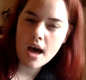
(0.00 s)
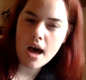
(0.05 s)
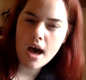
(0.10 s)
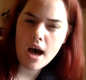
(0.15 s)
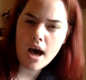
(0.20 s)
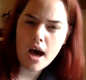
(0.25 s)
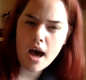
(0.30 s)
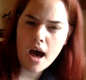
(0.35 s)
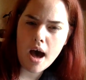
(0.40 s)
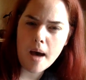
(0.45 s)

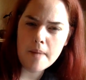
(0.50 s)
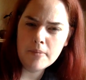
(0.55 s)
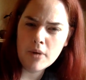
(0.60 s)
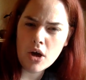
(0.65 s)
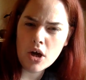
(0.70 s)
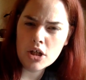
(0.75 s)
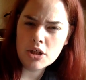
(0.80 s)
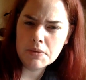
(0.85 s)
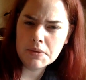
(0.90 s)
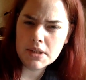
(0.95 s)
I'm
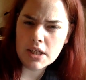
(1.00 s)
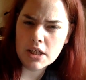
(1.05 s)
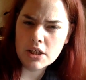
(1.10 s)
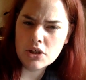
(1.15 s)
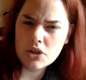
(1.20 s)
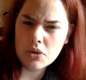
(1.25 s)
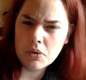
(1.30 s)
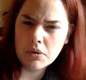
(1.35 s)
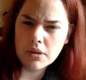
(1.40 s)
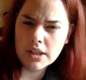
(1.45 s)
not 100%
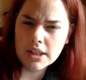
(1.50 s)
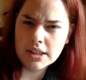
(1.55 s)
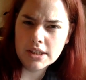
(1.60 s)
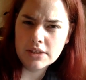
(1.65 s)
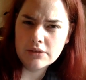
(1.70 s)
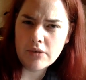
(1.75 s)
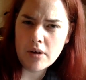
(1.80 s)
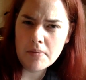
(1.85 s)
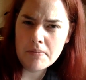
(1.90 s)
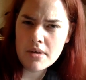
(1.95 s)
sure what this
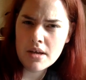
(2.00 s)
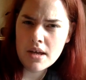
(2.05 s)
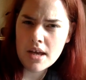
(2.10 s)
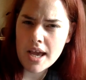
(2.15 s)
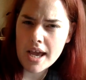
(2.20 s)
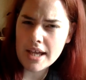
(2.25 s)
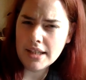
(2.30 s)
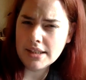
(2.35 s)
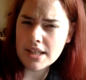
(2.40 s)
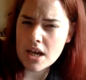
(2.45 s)
is from.
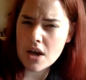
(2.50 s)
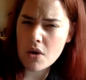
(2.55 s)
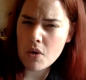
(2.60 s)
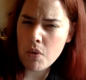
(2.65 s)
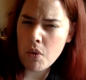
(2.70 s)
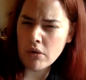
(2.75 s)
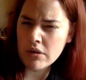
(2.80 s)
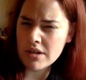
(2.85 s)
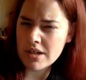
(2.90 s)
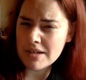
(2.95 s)
Is it
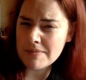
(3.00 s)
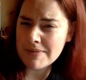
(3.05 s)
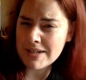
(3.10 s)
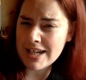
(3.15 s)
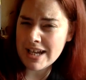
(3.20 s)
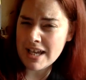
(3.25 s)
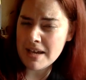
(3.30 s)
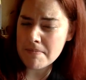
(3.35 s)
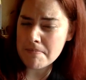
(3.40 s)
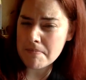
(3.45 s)
Quantum
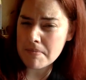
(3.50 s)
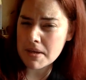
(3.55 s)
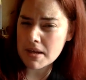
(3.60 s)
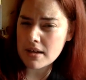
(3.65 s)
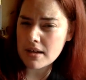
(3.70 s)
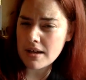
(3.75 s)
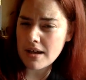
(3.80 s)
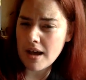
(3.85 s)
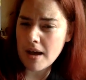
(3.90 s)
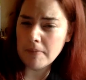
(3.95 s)
Leap?
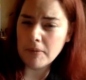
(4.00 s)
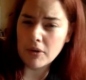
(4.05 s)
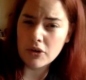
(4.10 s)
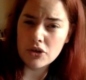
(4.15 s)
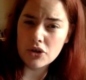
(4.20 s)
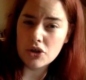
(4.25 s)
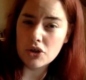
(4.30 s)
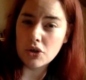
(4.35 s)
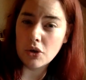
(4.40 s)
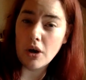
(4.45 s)
I'm not
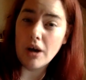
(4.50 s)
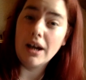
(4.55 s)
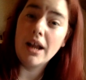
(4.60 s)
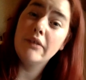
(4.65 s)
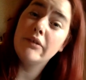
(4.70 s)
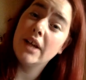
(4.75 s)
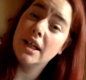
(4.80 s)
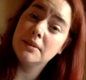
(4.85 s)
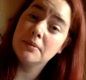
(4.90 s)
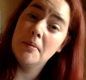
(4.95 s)
too sure. I'll have
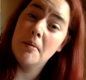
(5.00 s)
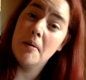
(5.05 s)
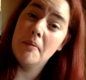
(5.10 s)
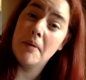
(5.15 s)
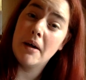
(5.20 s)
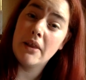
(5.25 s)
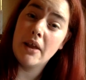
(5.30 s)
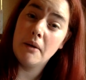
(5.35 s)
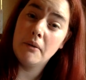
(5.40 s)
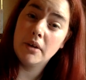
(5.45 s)
to ask my mum
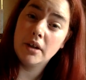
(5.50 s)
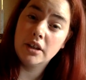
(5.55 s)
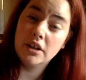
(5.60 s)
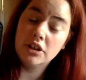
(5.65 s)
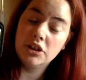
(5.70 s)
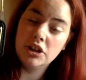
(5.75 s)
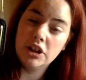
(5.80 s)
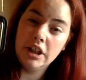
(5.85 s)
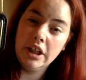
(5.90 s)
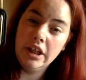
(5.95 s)
about that one
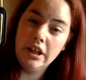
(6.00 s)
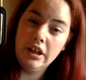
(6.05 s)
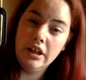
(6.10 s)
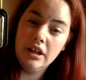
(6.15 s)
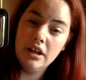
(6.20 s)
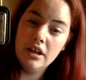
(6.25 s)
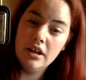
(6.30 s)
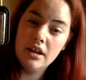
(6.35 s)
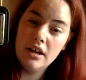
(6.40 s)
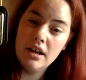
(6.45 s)
because
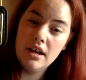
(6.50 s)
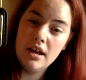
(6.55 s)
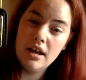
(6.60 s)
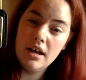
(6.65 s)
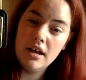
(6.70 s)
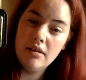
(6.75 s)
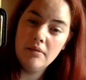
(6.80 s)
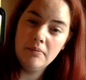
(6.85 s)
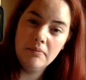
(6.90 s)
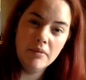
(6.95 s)
she
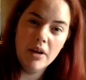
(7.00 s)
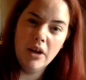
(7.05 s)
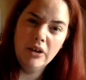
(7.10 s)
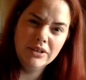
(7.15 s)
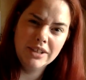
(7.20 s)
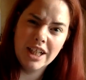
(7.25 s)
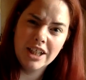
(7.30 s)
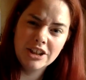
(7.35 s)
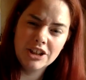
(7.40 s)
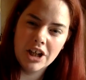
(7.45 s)
knows
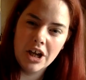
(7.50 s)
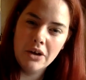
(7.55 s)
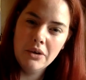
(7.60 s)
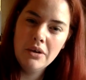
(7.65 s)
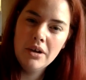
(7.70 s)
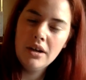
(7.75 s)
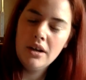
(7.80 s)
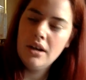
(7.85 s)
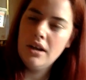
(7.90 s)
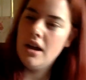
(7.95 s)
that show.
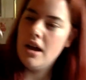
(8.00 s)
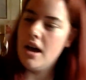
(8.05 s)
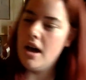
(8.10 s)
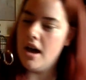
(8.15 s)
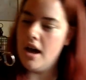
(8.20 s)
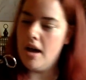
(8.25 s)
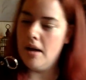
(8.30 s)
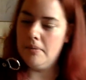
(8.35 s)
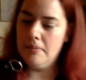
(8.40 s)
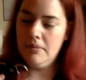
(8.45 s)

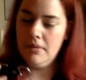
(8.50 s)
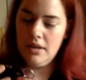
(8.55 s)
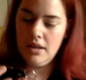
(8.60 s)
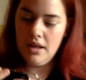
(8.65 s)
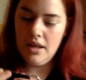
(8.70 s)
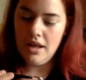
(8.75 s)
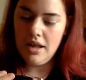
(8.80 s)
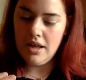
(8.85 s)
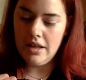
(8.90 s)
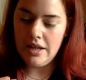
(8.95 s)
I'm
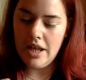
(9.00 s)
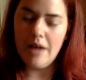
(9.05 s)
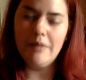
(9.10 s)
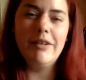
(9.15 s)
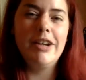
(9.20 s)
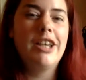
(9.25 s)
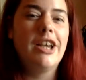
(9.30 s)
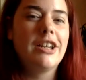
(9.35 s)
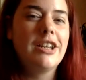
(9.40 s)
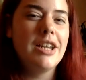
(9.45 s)

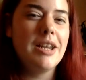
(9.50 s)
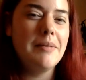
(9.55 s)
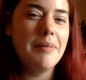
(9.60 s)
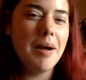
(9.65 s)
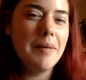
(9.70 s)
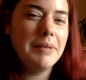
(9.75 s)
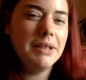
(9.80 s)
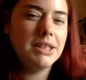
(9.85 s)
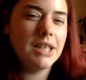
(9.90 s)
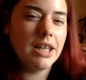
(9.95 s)
really gutted it
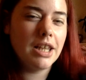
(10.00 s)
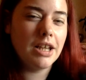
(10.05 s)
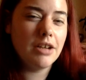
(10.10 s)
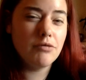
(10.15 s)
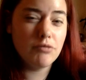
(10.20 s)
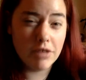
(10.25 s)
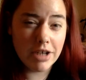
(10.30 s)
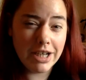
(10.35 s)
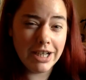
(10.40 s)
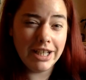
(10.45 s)
might be
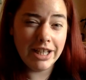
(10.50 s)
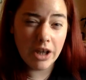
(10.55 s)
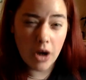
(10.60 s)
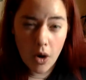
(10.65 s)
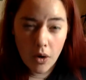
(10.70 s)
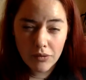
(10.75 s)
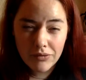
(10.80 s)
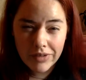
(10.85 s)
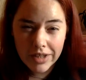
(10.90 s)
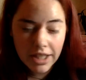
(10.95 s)
something really
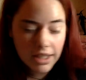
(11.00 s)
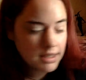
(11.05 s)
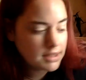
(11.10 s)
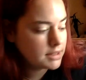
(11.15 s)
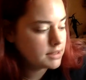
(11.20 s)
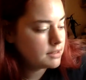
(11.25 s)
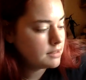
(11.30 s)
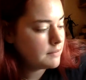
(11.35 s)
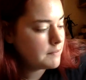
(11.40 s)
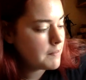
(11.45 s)

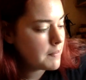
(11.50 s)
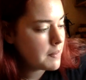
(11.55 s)
obvious.